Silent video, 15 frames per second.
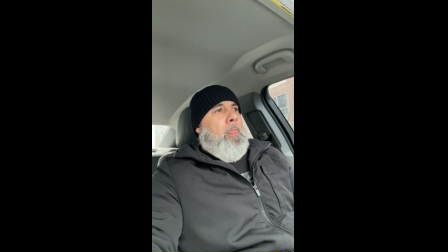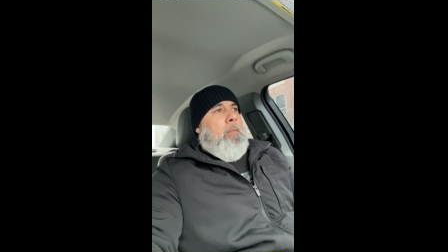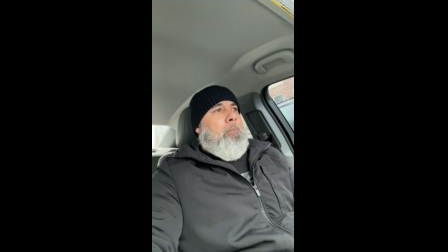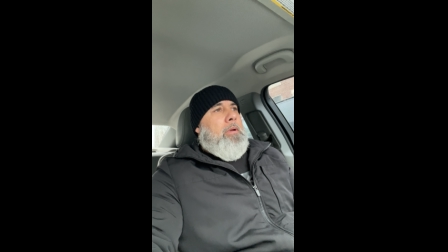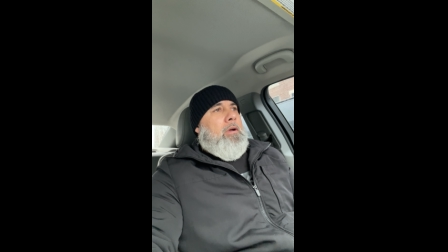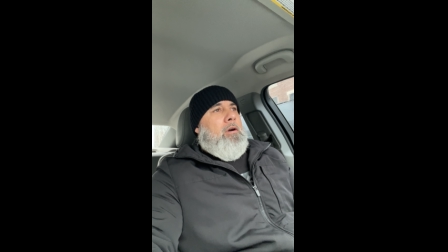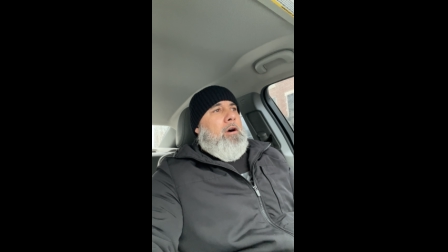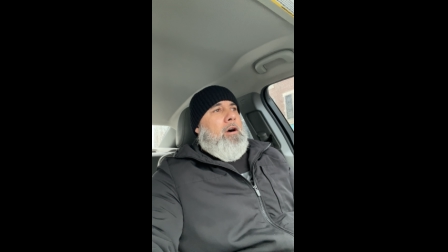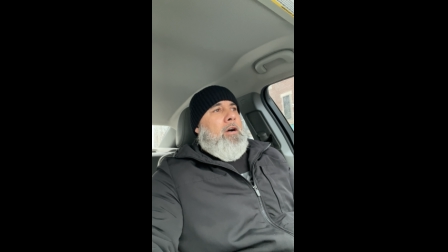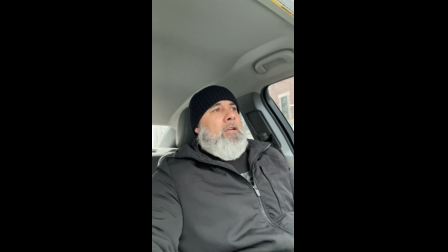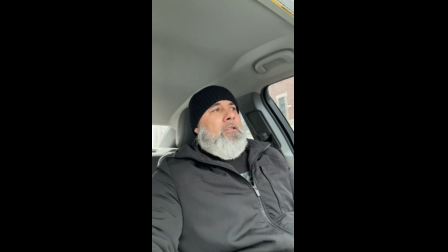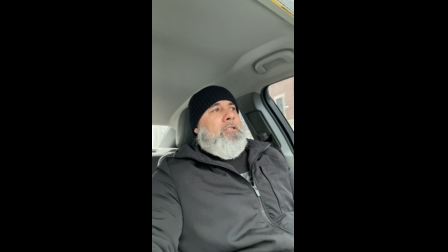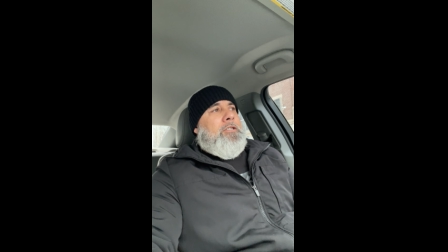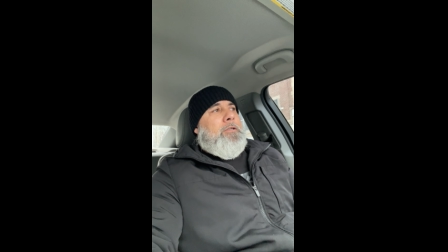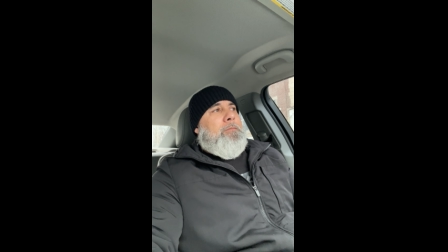
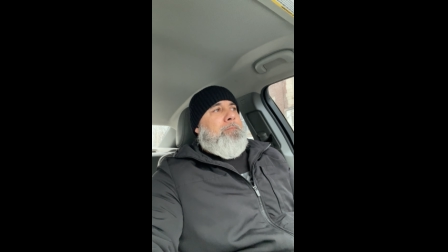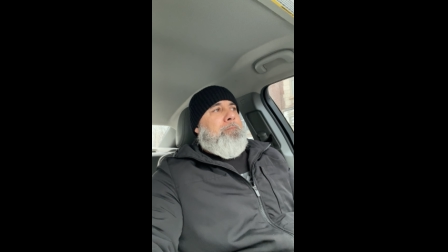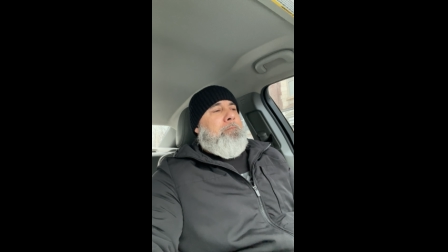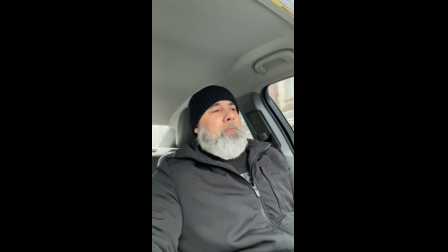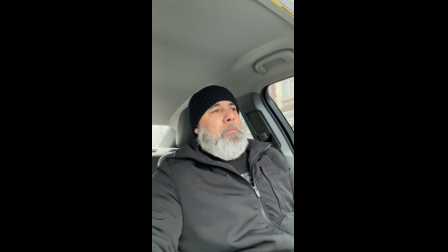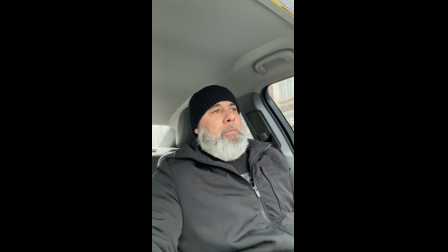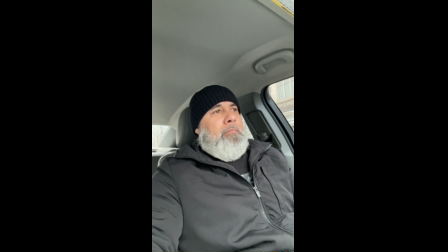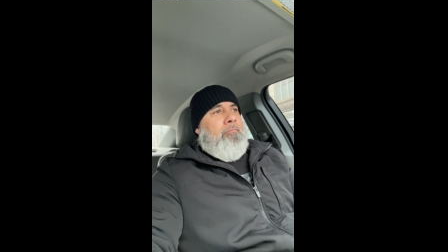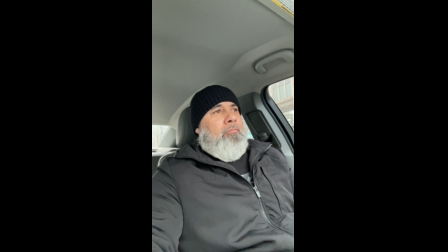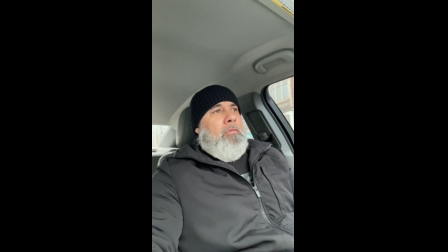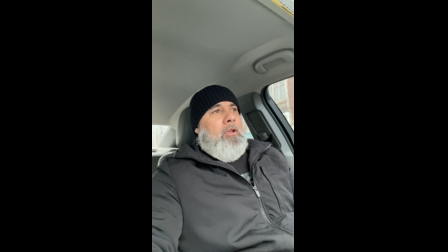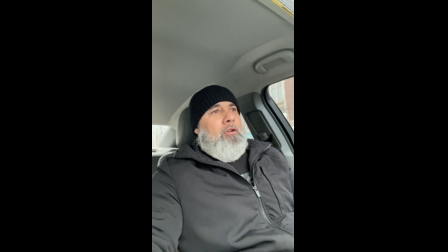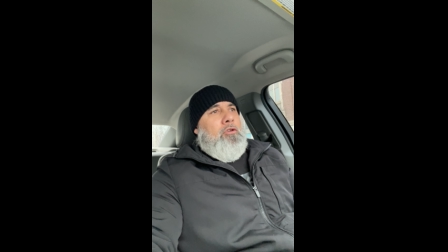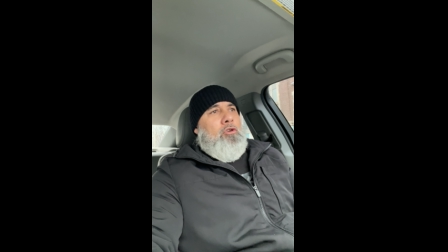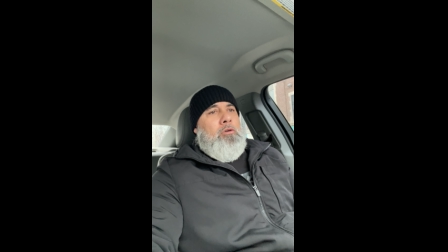Because
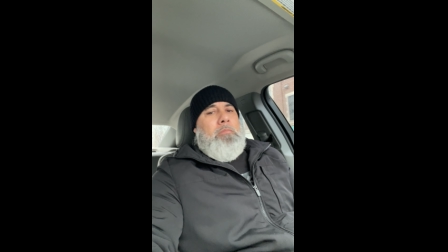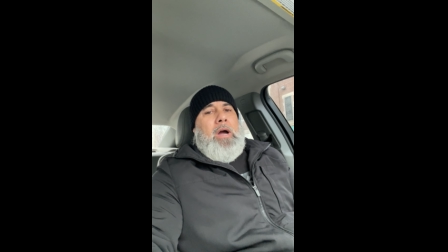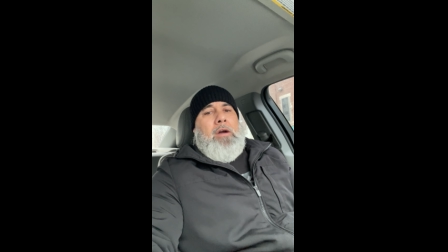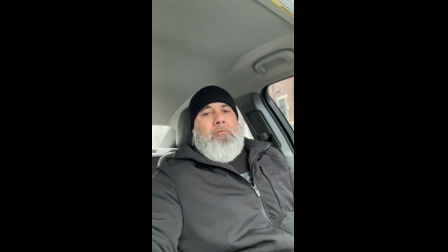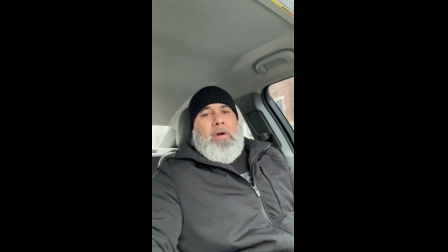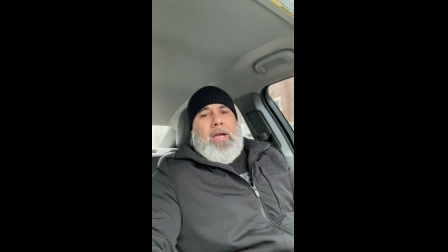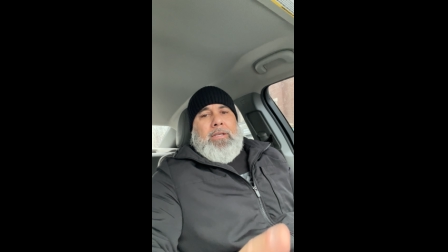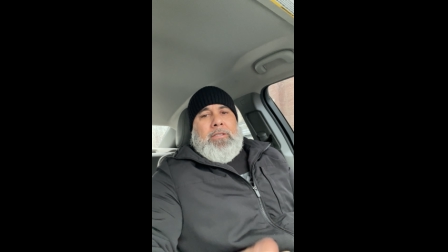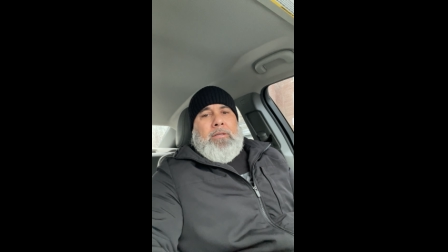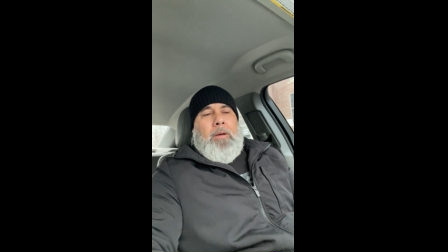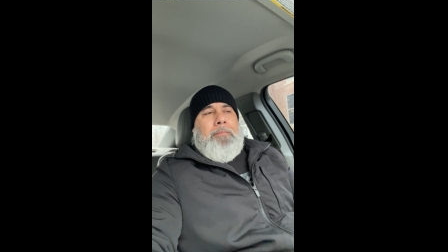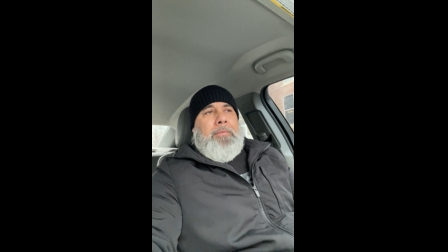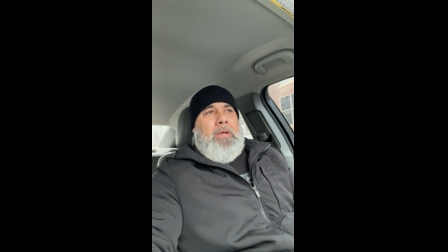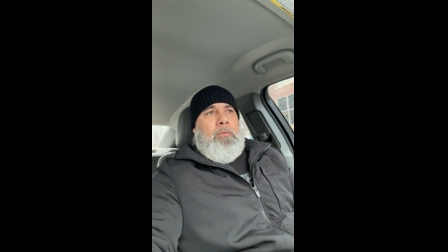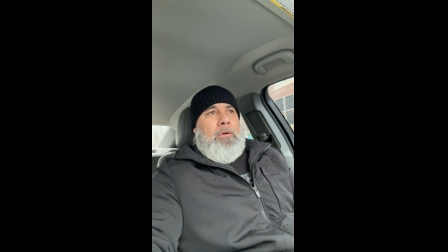you might write
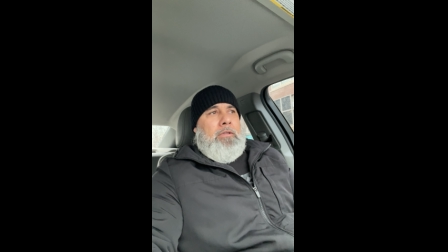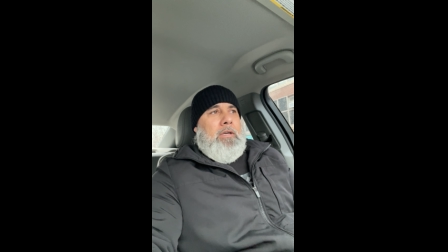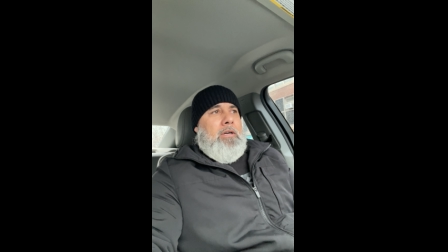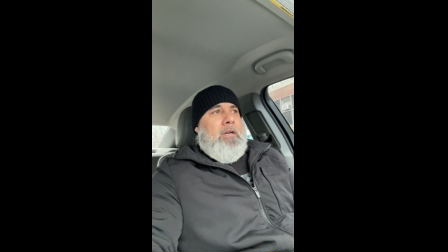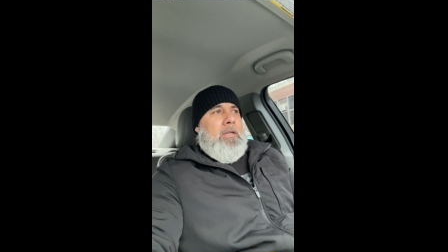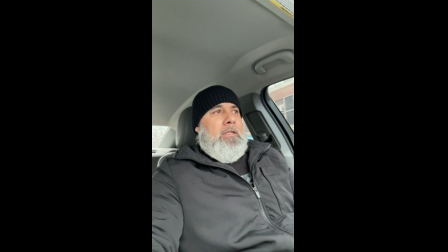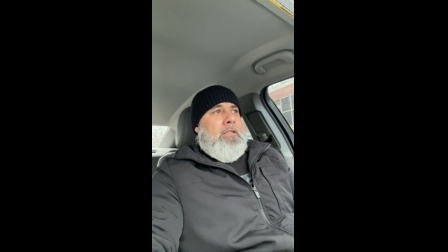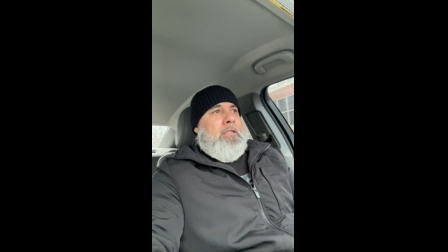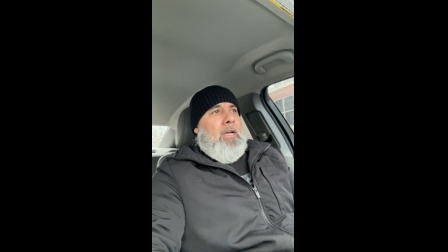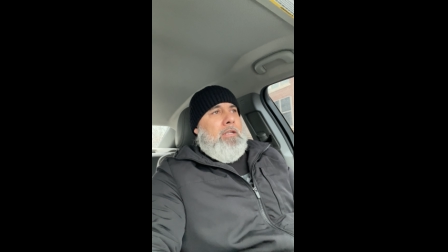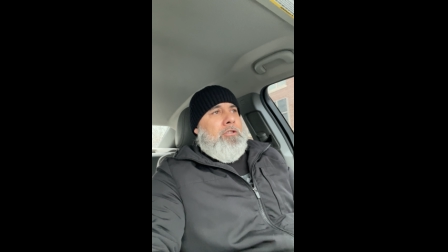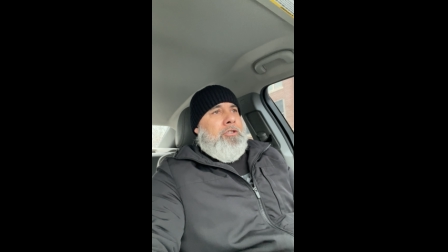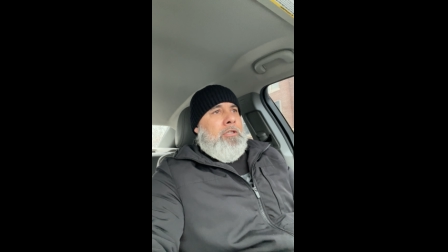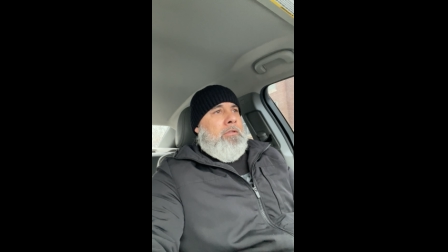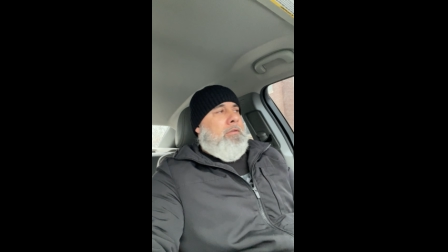something with a good
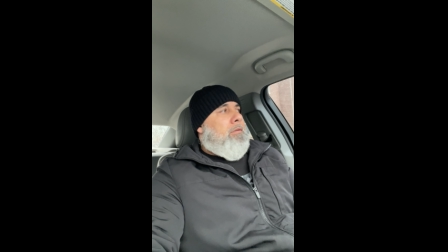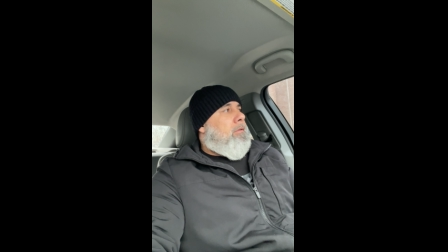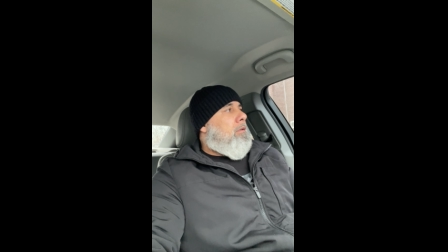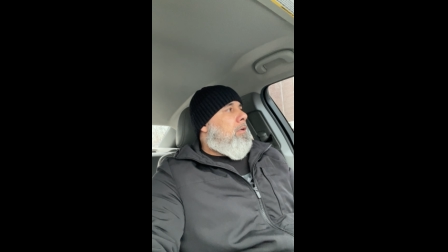intention,